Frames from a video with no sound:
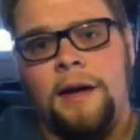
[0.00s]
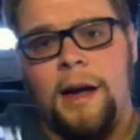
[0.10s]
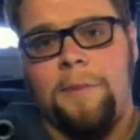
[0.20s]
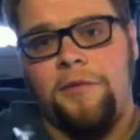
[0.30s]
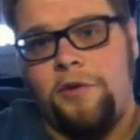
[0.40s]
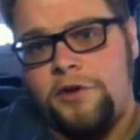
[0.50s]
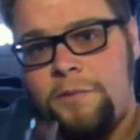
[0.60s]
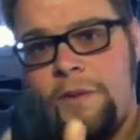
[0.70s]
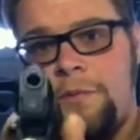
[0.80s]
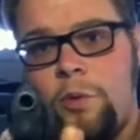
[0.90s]
I prefer it to
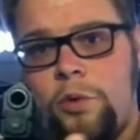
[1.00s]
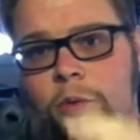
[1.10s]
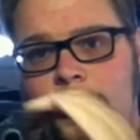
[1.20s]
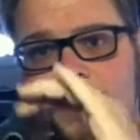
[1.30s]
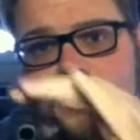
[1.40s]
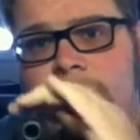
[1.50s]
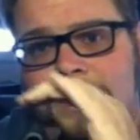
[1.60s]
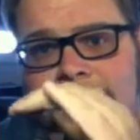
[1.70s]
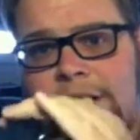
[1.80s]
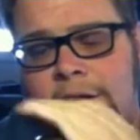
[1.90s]
be more where you
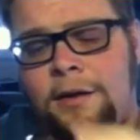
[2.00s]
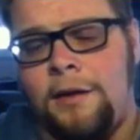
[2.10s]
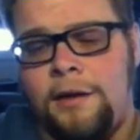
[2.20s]
need it,